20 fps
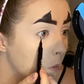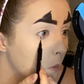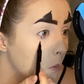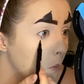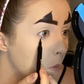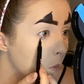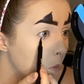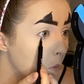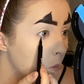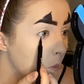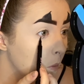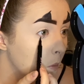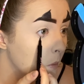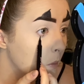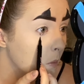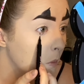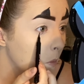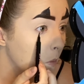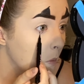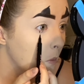the triangle,
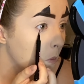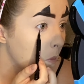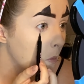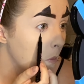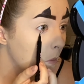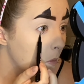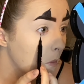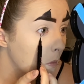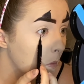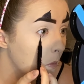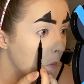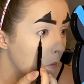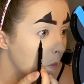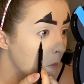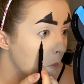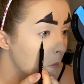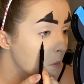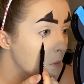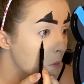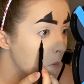so the point of the
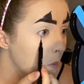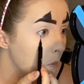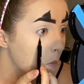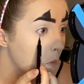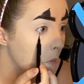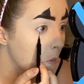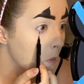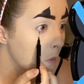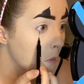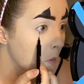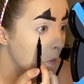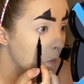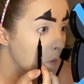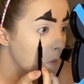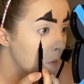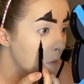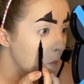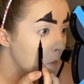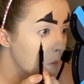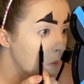triangle, I'm just
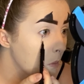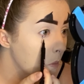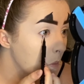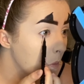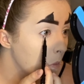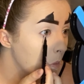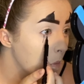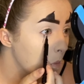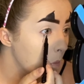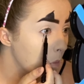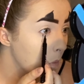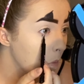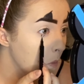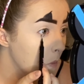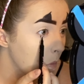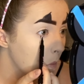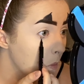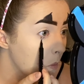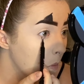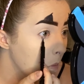going to
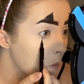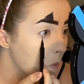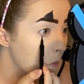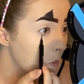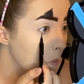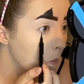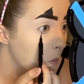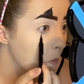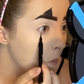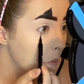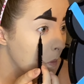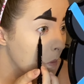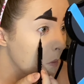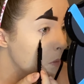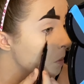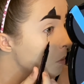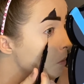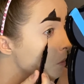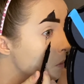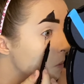draw down my
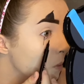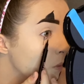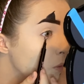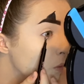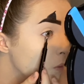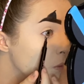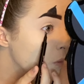face